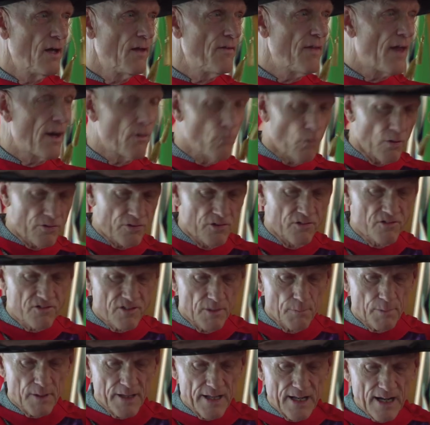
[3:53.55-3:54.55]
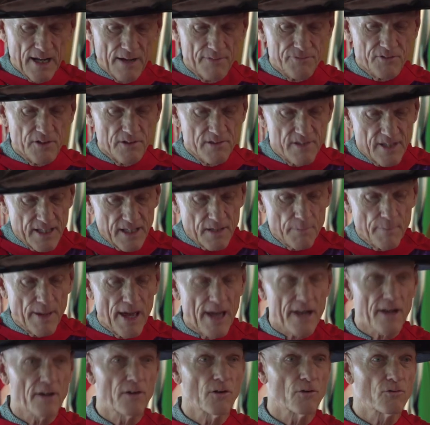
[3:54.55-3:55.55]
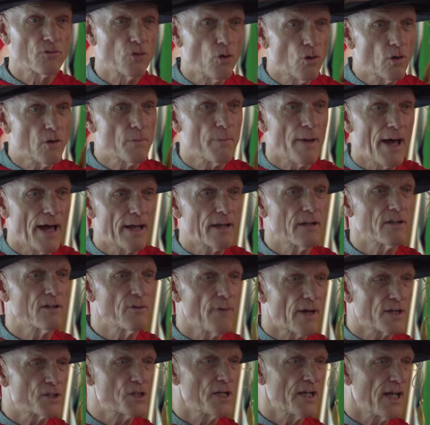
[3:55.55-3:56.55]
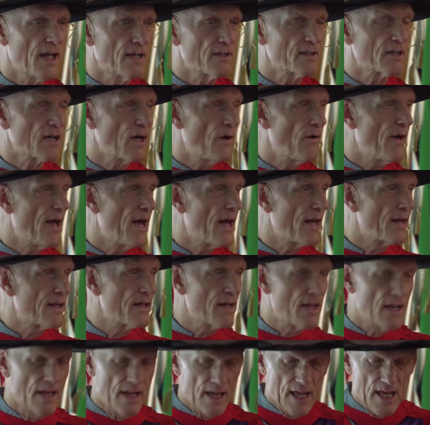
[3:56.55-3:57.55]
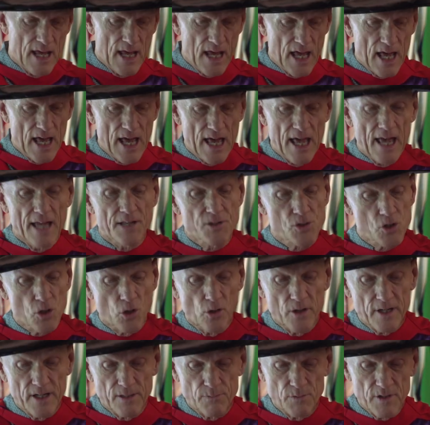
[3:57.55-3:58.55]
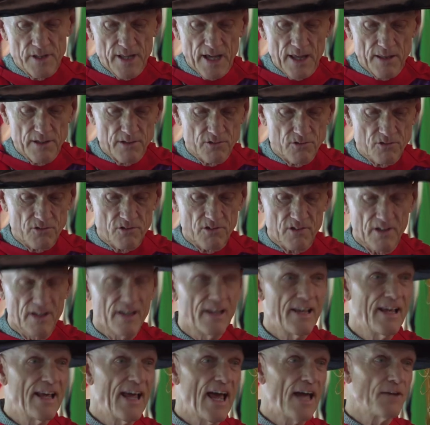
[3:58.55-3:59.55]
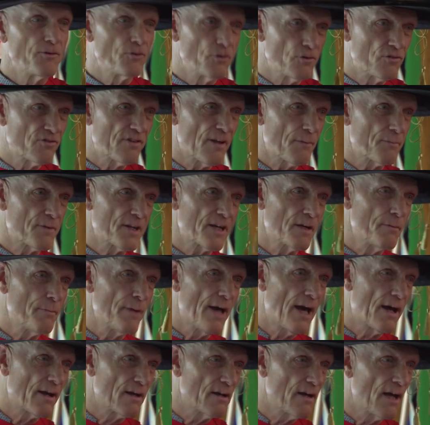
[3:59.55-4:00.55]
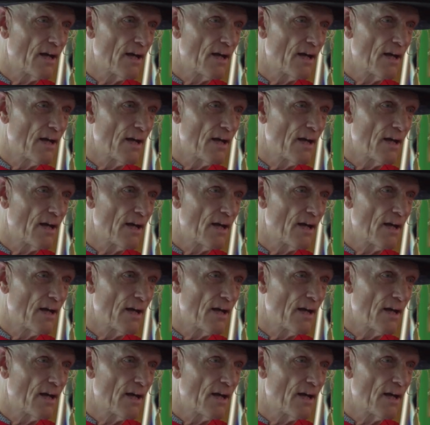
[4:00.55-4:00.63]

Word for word: That it wasn't simply enough to think about it or talk about it, you actually had to go out uh, and join in with others and do something about it